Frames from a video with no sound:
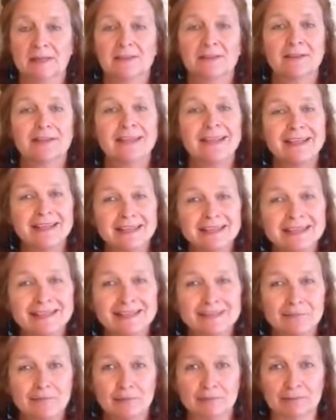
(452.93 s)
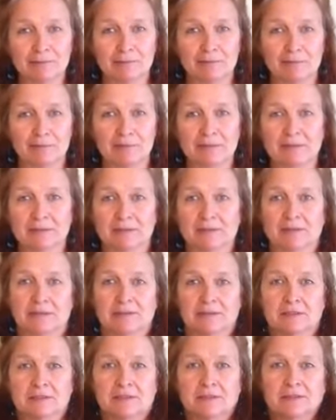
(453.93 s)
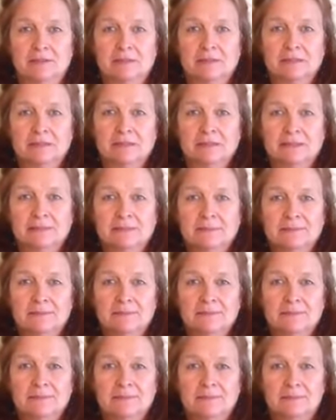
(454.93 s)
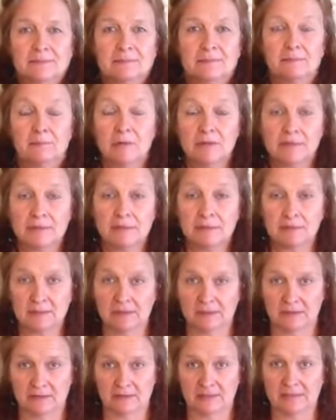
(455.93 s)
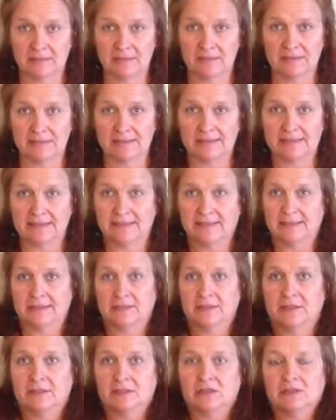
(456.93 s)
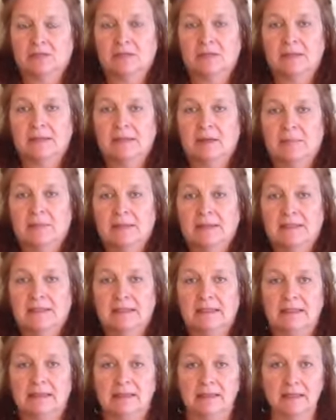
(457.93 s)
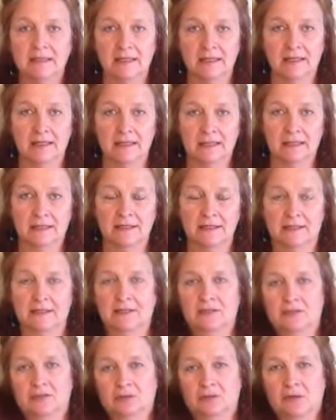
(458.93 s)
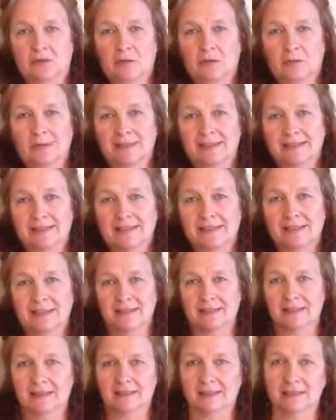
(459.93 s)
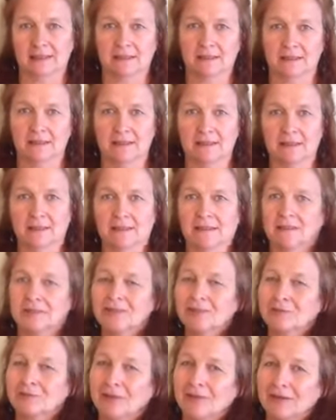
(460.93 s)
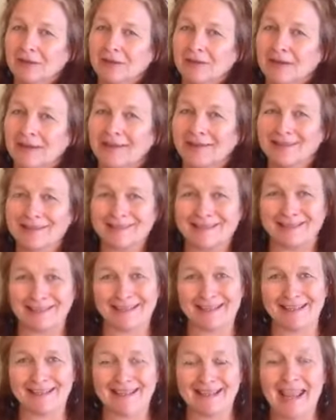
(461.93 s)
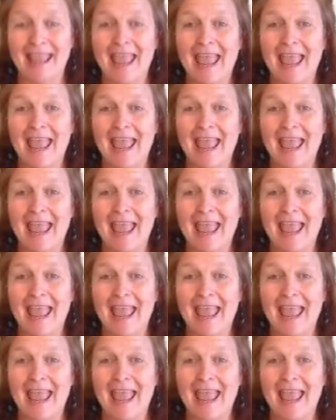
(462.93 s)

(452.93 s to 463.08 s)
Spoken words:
So the easiest movement for people to do is to shrug. Most people can do that pretty easily. So you can shrug up and down, and then you can shrug one side, shrug on the other side.